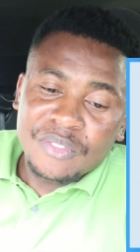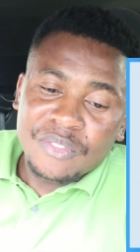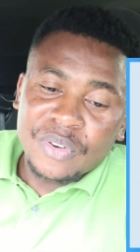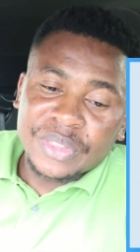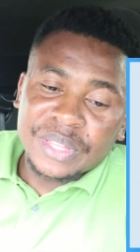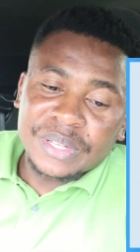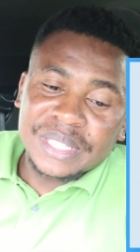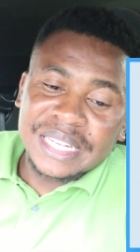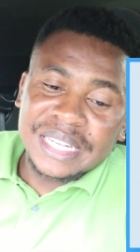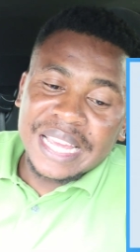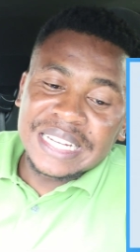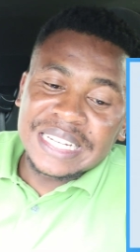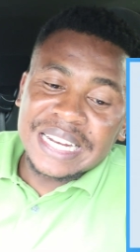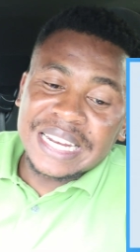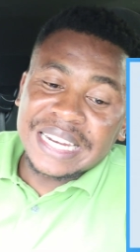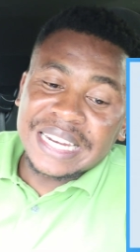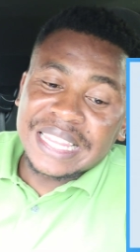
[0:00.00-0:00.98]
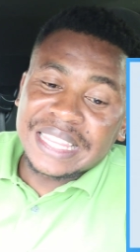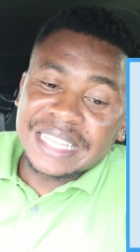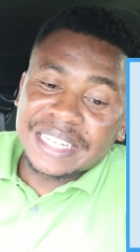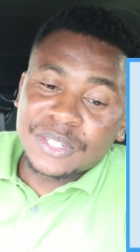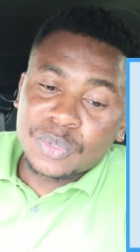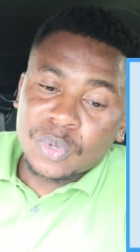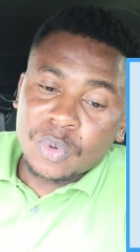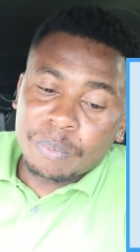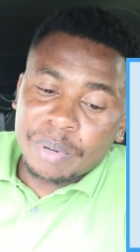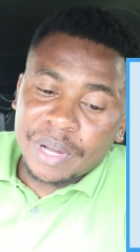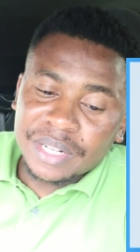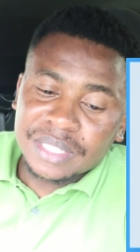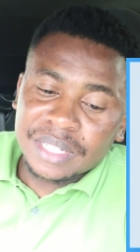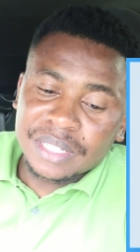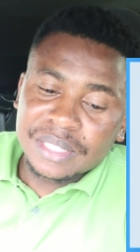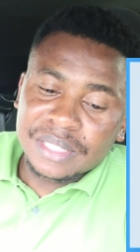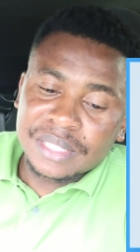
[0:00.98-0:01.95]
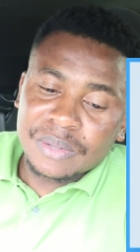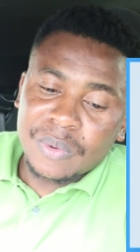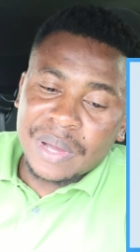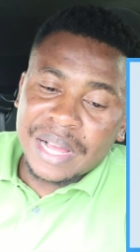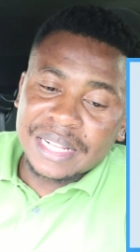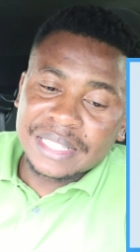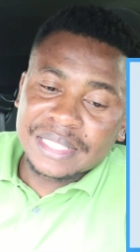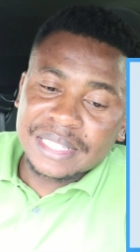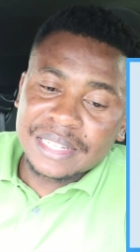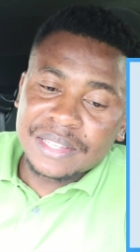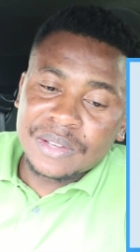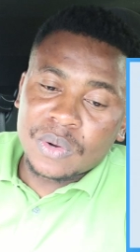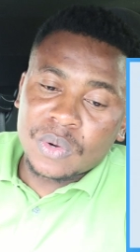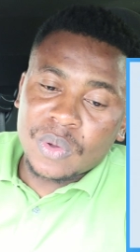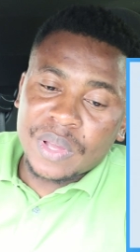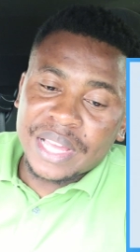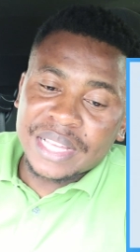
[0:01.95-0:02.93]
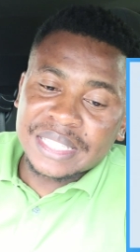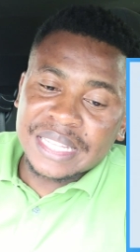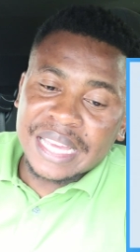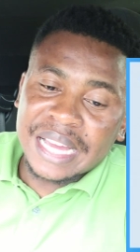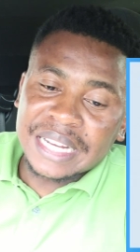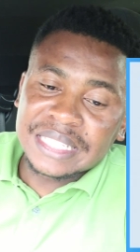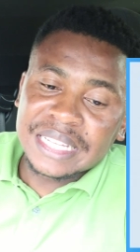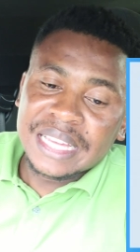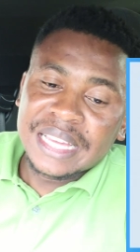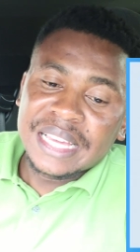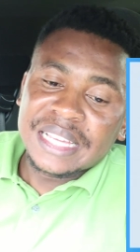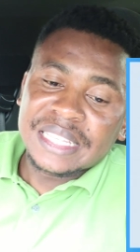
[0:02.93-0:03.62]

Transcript: 4,832 patents whilst Li Auto has got